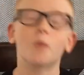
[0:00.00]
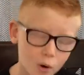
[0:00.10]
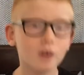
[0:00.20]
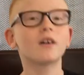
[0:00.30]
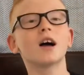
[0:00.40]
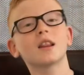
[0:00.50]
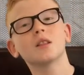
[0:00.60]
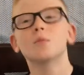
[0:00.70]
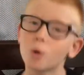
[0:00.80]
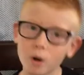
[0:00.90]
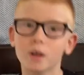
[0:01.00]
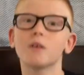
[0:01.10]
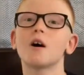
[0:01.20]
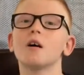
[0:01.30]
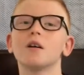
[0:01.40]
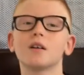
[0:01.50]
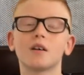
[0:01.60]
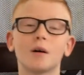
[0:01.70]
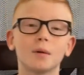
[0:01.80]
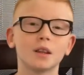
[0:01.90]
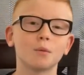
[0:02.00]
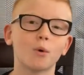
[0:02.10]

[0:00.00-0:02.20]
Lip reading: more you like, the more you comment,